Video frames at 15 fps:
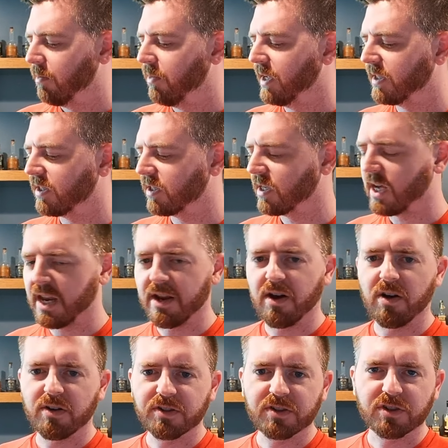that's kind of
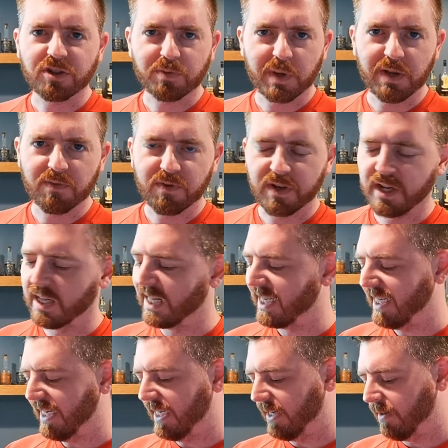also sweet and
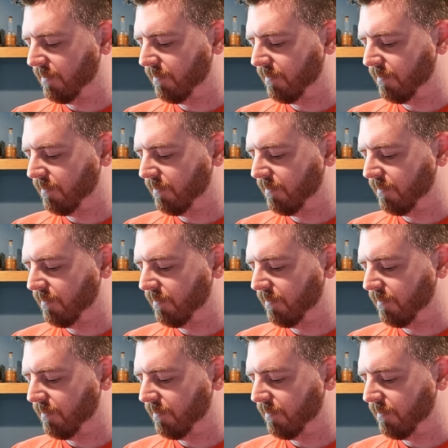vanilla-y.